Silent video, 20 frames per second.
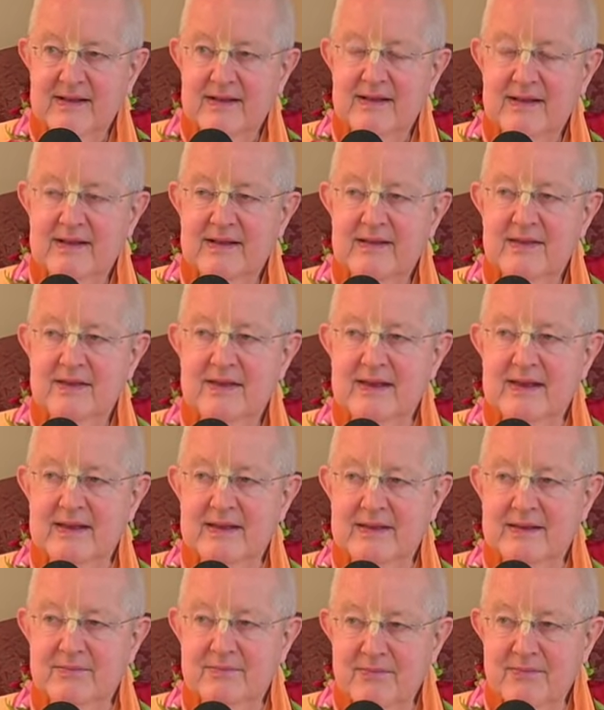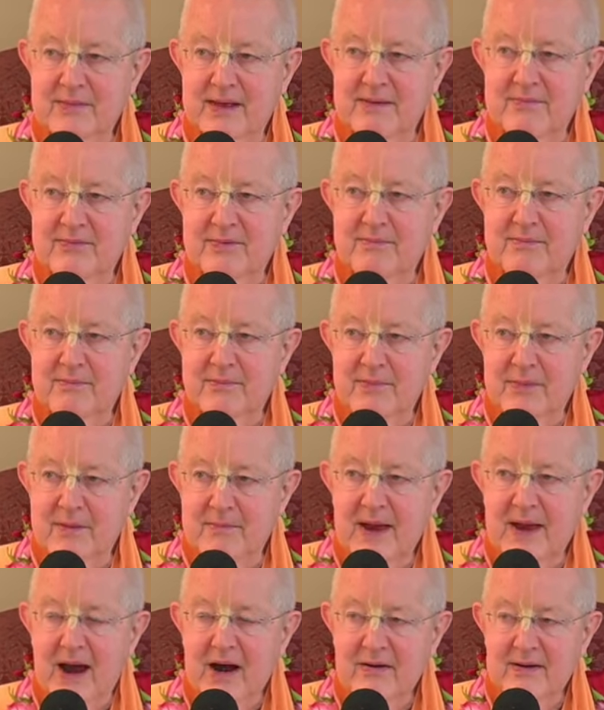the
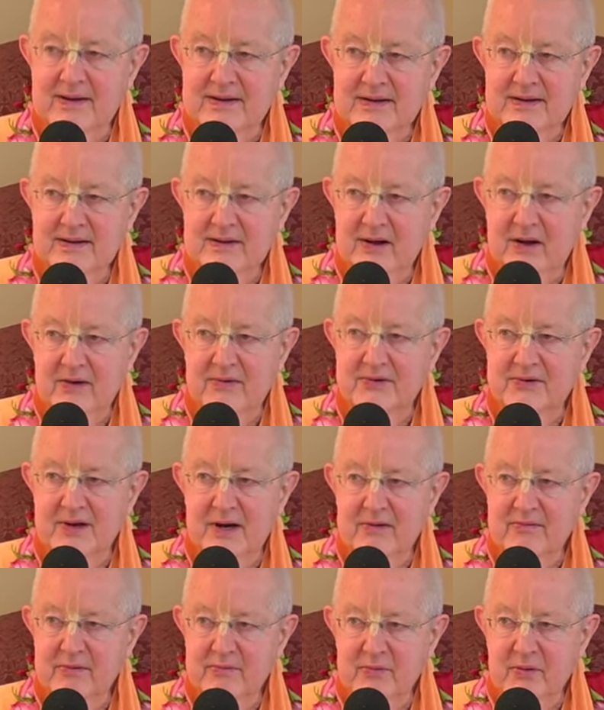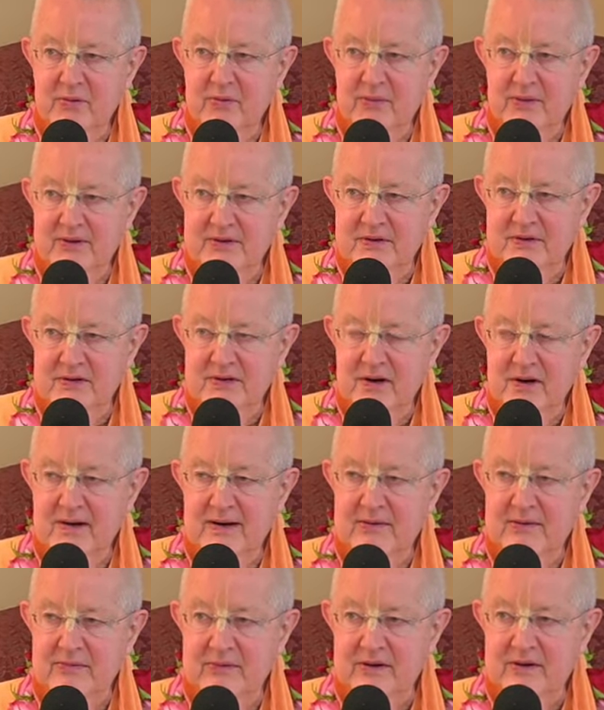merit of Sarvabhauma Bhattacharya
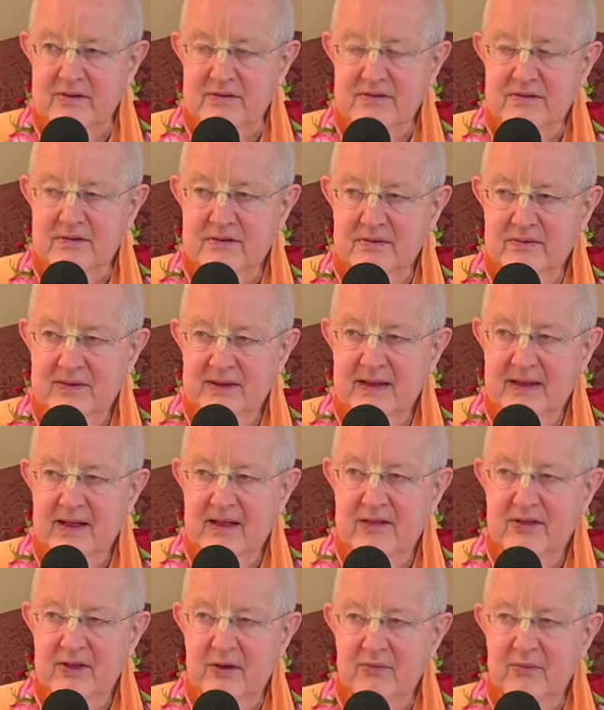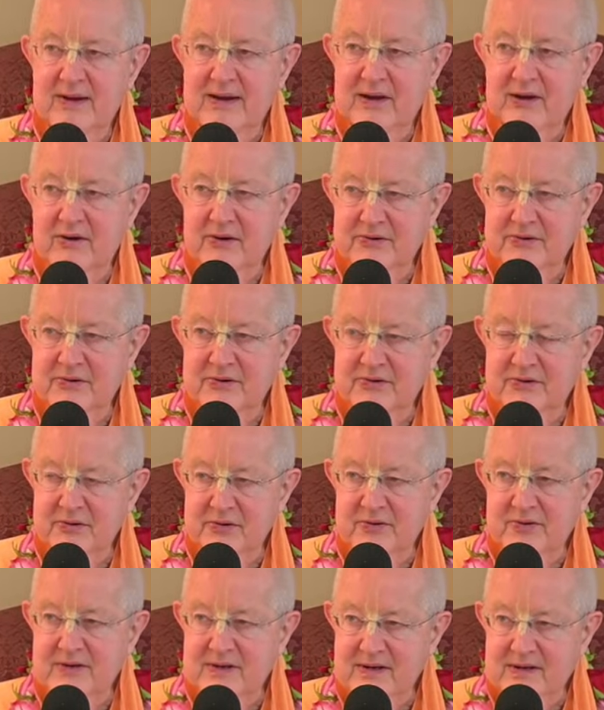was that when he heard the truth, he
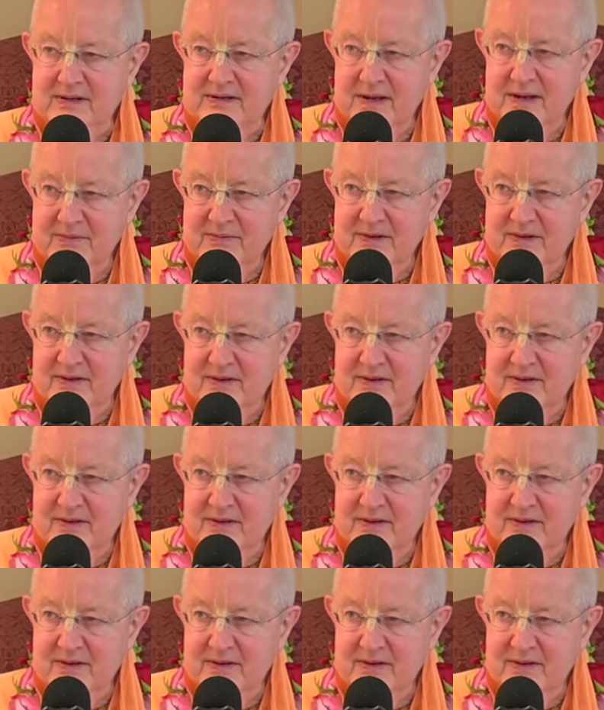accepted it.